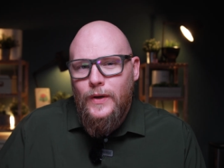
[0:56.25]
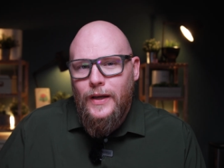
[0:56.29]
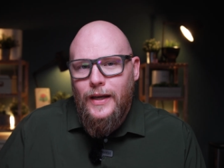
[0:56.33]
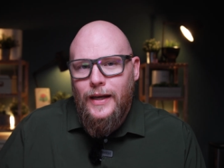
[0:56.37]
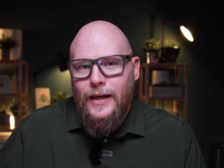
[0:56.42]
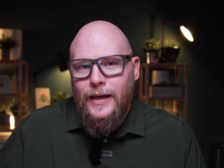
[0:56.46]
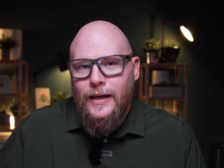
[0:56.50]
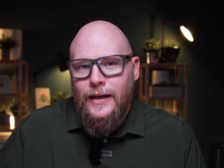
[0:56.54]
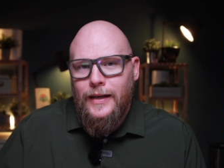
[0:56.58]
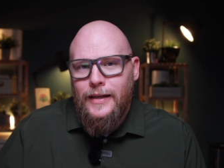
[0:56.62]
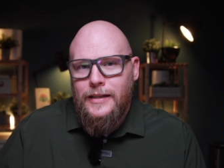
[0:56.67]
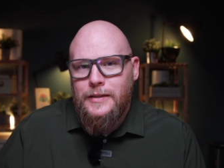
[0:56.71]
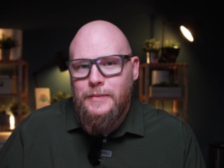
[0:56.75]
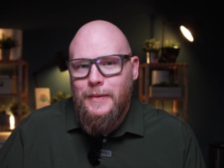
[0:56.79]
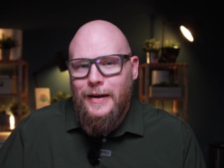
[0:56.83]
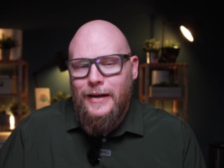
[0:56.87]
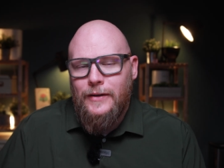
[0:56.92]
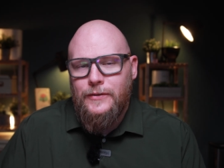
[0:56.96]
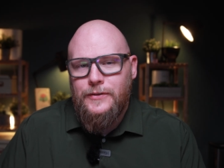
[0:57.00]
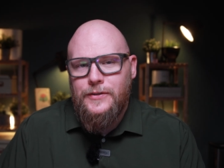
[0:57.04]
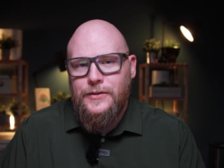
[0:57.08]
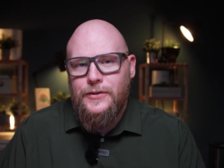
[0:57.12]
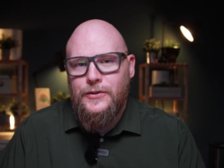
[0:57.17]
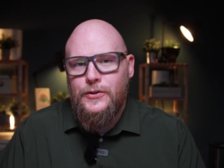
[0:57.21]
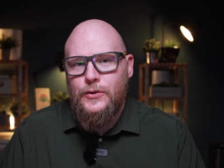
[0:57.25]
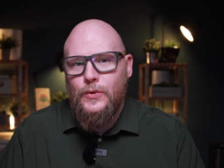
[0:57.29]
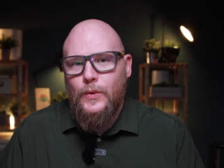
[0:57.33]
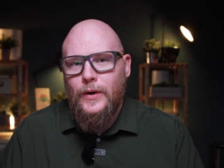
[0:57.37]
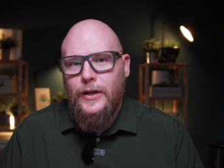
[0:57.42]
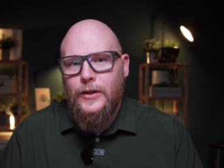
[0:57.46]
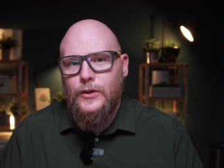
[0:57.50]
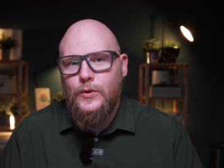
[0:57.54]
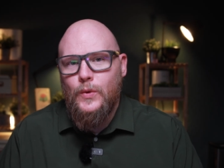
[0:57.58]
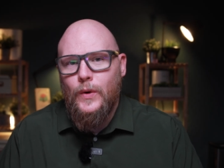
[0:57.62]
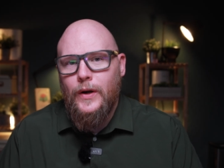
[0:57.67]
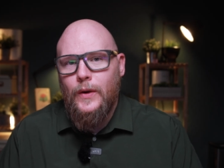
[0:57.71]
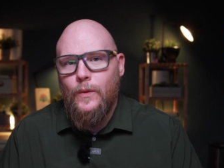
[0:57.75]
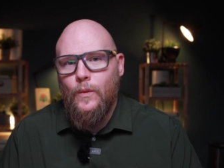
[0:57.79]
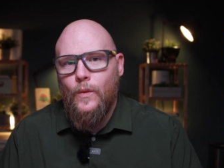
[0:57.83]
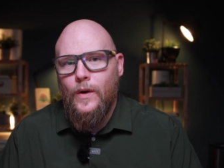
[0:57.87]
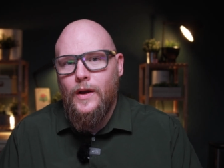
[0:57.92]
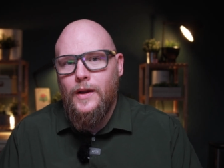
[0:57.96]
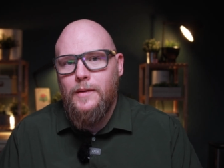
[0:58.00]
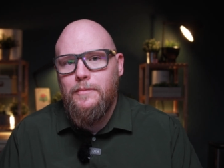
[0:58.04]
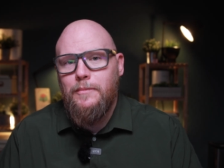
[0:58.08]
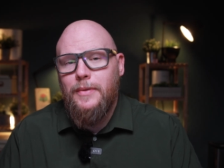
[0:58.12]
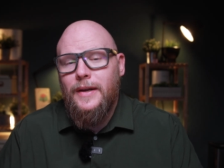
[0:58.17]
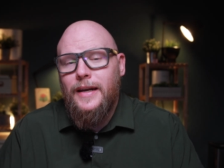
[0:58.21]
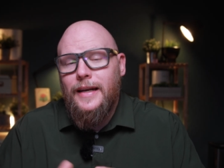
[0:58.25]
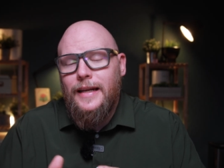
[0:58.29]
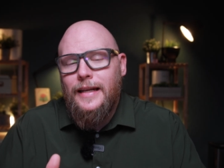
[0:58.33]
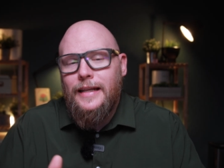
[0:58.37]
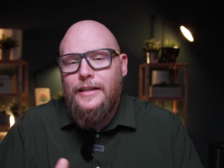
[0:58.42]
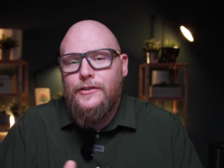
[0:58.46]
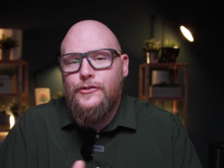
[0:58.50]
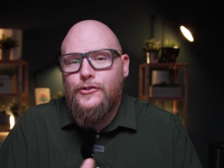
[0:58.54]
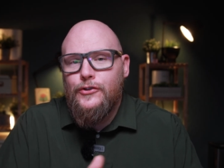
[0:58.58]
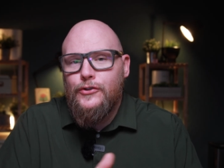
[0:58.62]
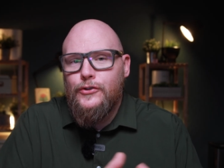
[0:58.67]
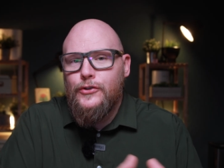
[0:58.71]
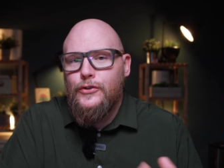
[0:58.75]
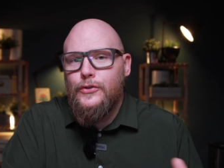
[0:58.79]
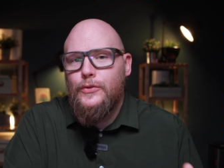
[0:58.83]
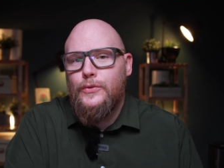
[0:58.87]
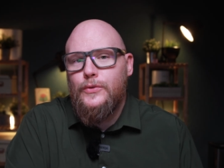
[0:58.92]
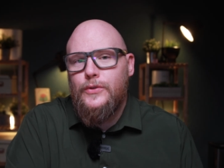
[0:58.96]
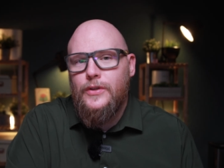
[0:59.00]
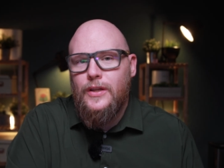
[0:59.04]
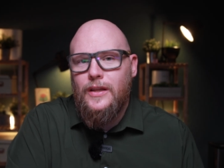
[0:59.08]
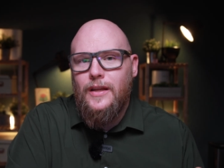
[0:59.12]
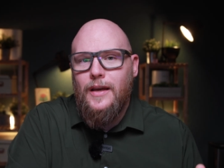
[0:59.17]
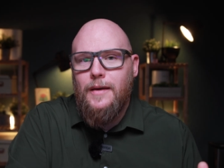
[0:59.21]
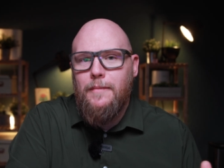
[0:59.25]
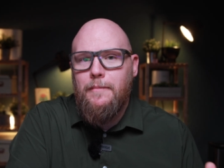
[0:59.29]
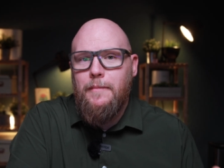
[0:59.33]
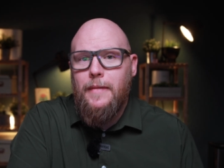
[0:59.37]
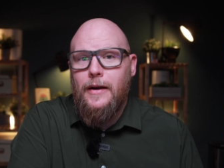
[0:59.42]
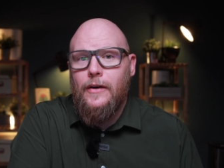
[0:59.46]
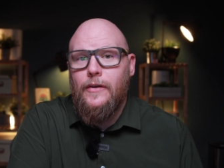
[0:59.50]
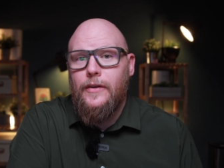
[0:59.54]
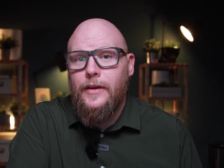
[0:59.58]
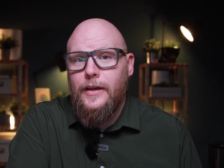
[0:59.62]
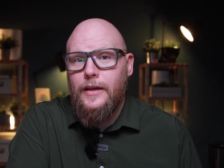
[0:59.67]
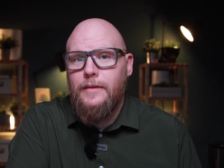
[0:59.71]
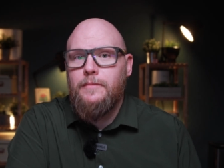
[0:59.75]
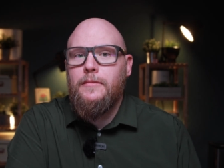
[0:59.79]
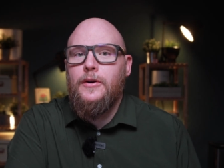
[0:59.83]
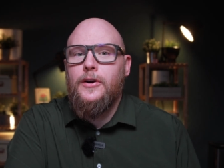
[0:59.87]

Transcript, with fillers: Uh, it's been out since 2021, but it is new to the American